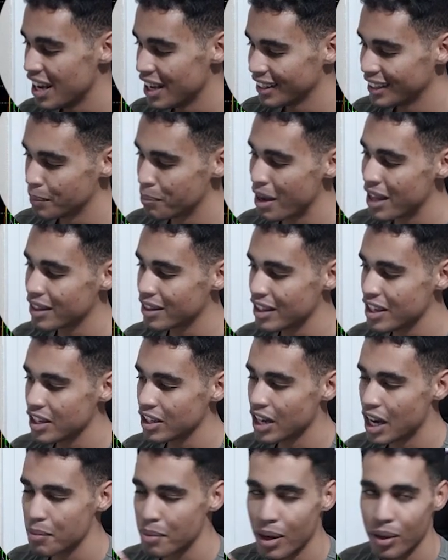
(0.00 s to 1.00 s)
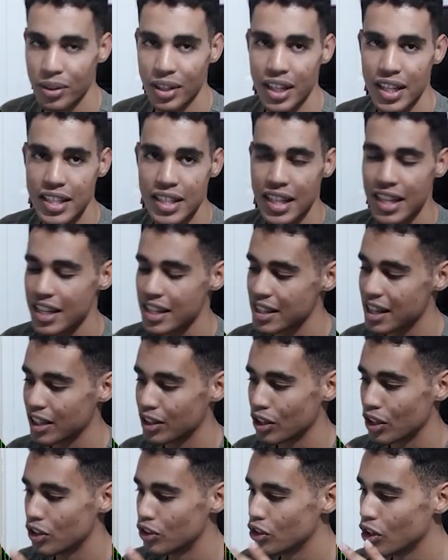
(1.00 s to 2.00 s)
The bad thing about this is that
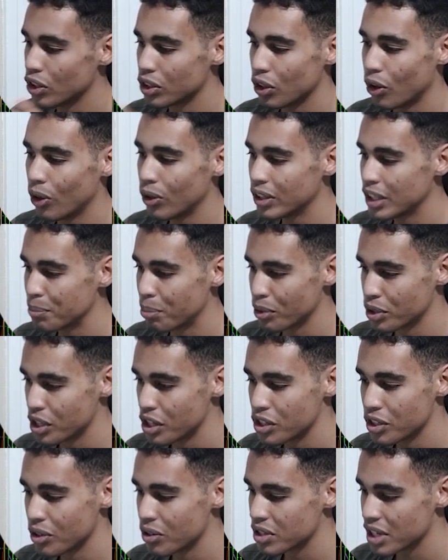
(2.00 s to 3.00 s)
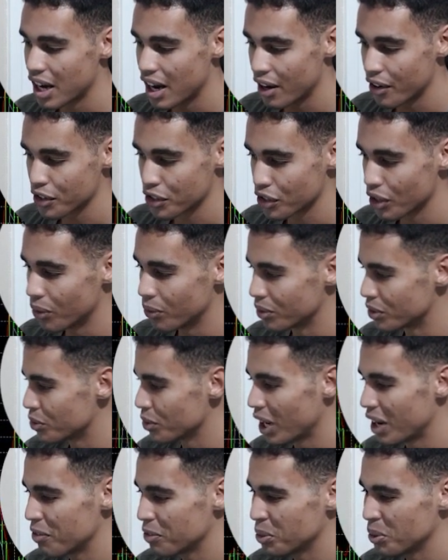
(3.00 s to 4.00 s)
not all the positions are shown. You
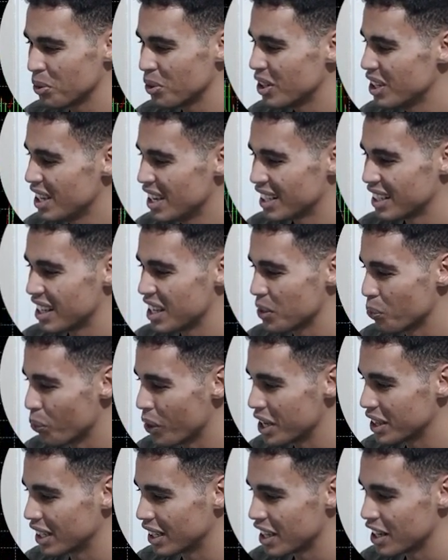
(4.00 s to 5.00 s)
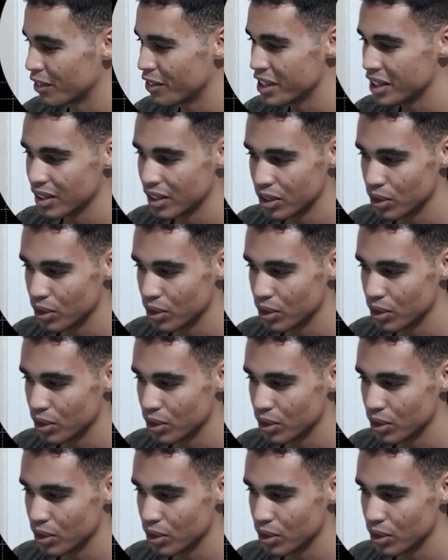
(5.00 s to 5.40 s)
have to wait a little bit.